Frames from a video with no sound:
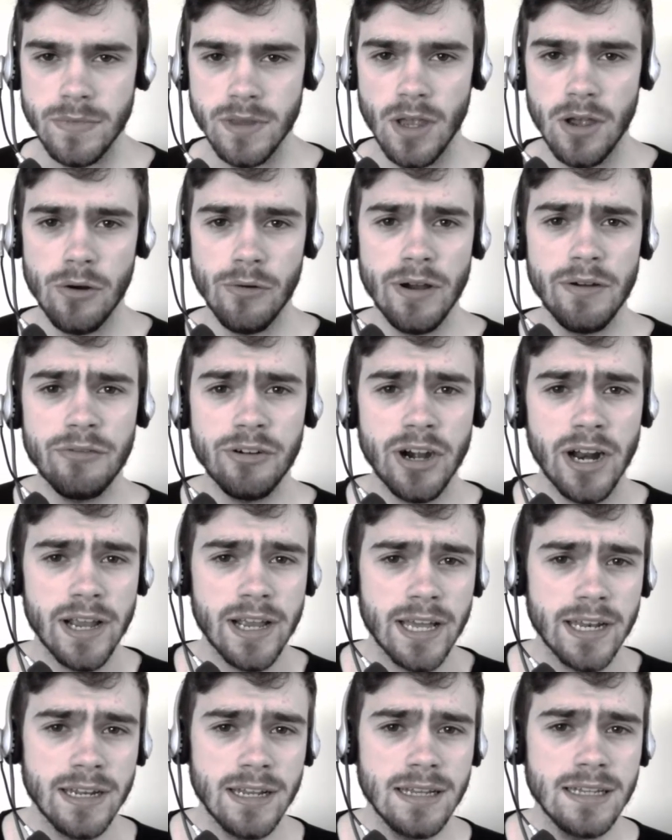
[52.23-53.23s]
However, I
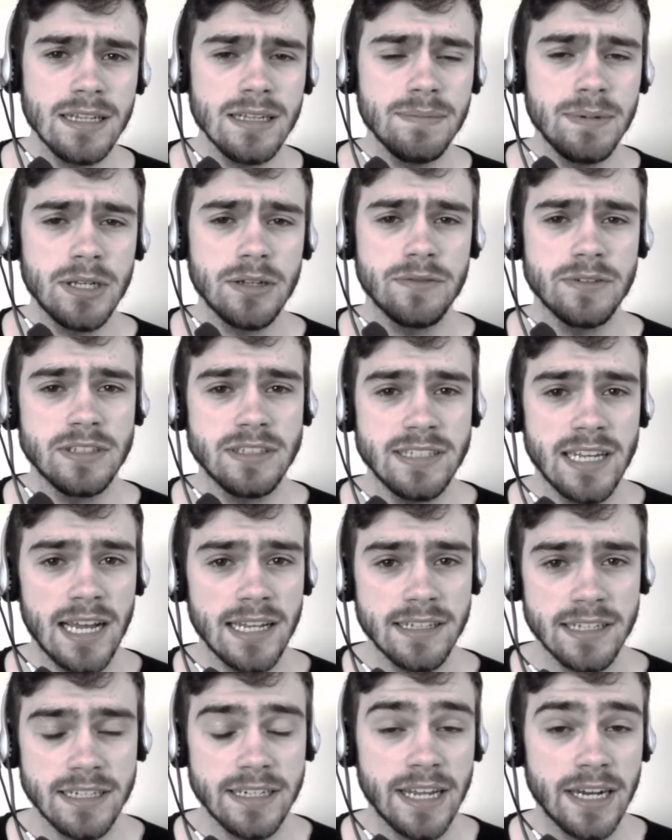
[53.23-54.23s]
got a little bit of a
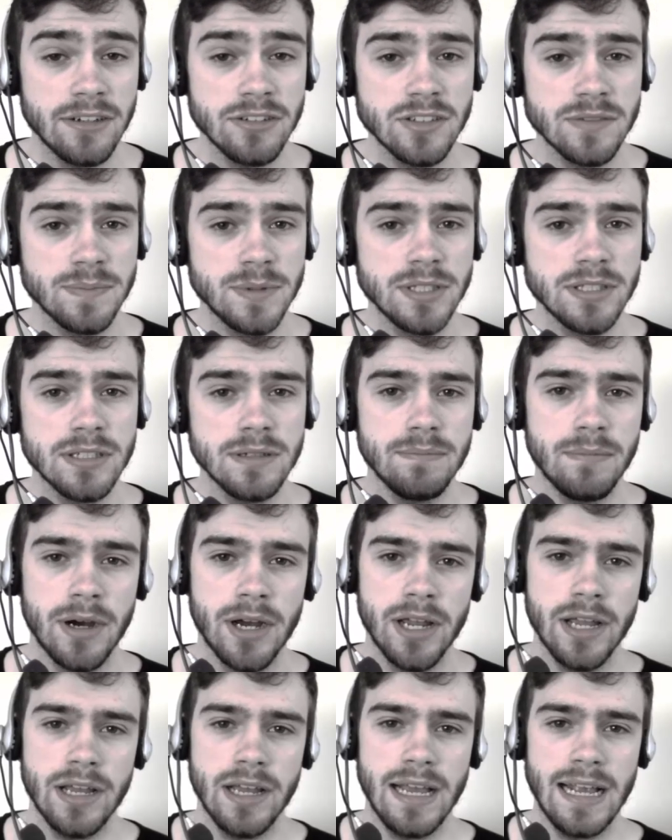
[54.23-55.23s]
sad announcement.
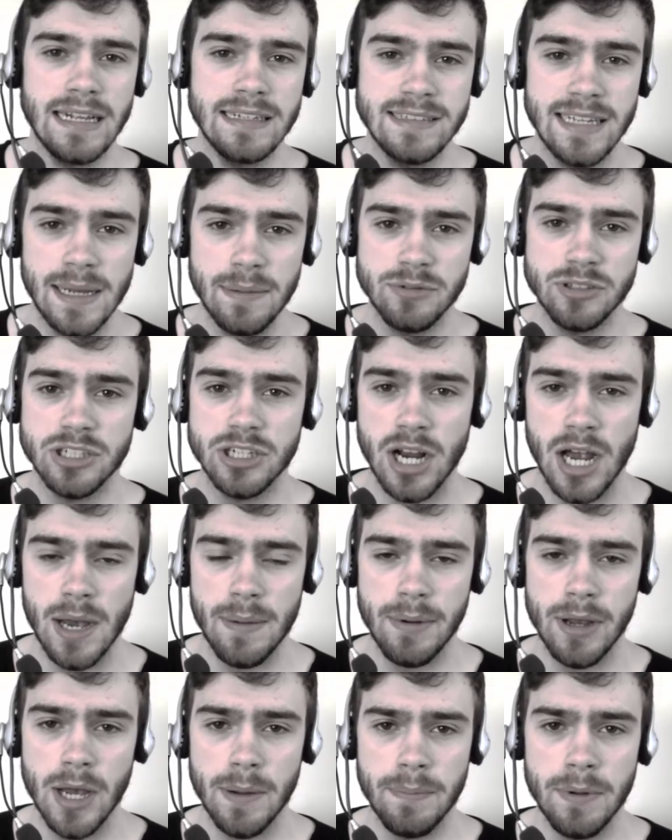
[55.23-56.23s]
My exams are
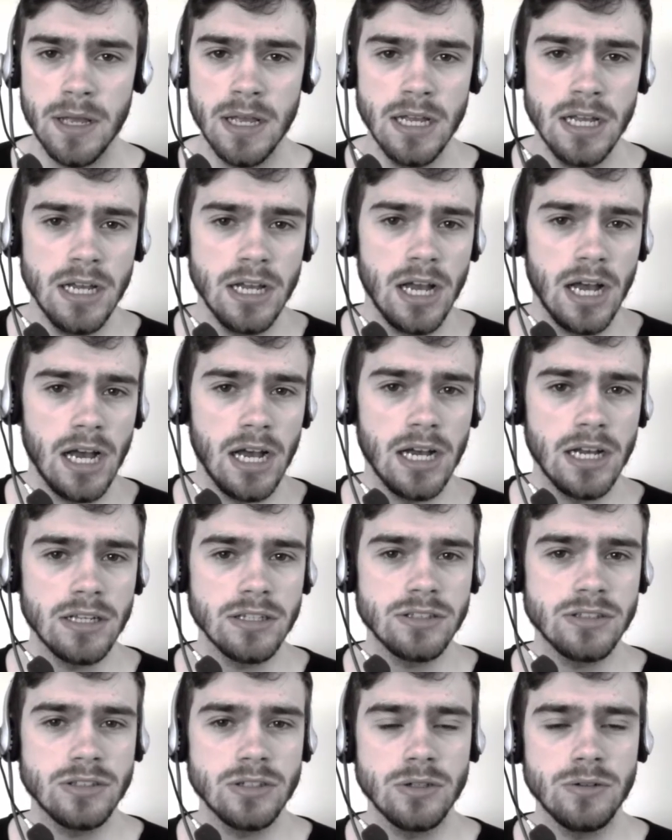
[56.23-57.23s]
coming up.
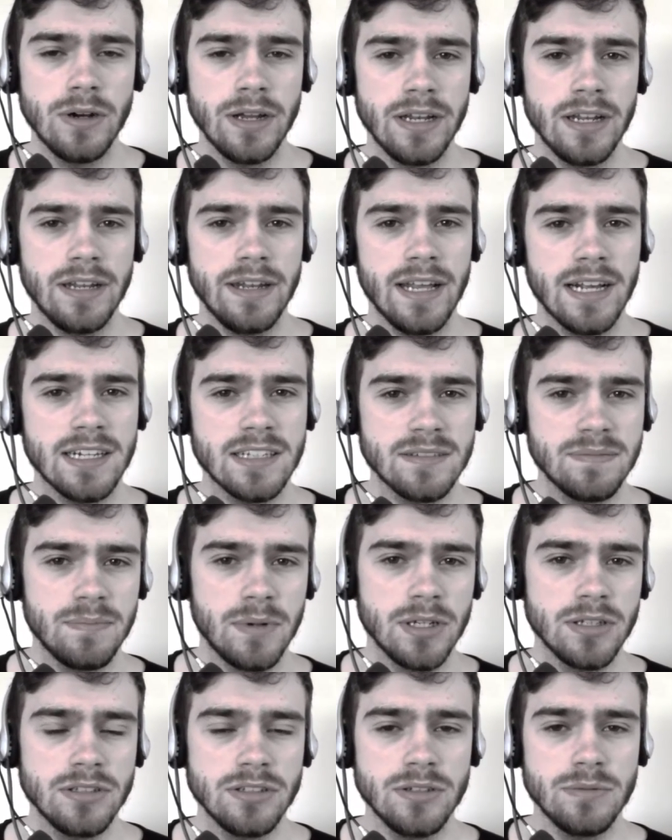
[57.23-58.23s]
So in the next
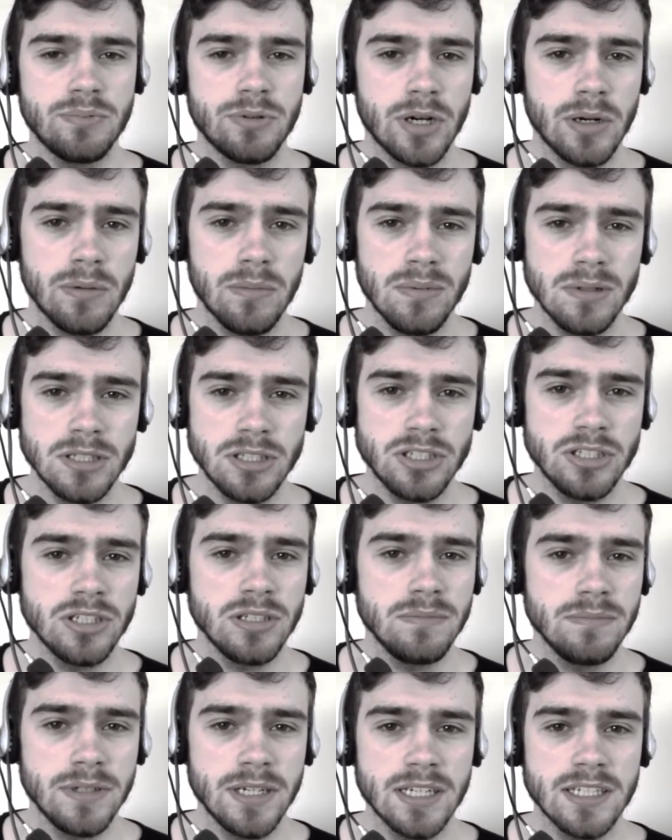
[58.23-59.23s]
month you probably
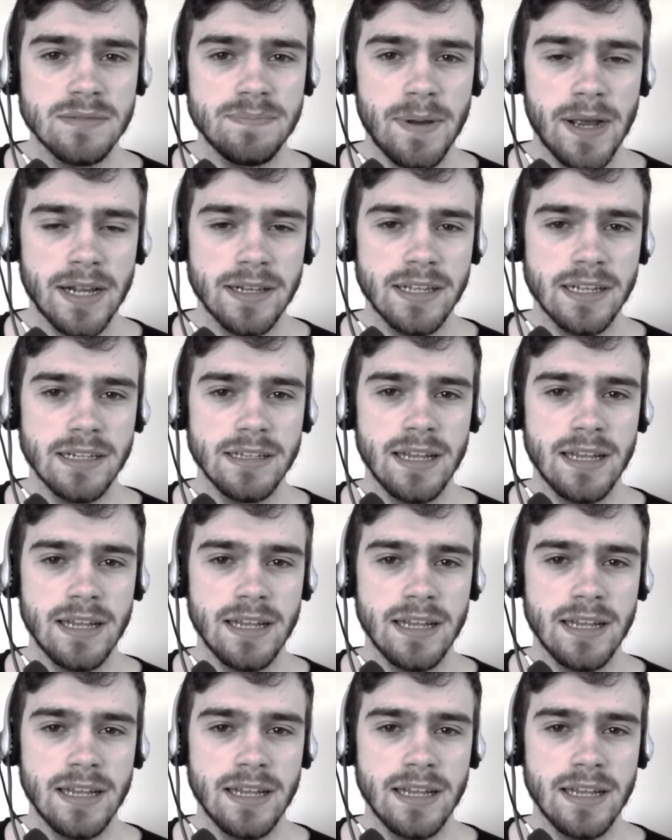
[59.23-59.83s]
shouldn't be expecting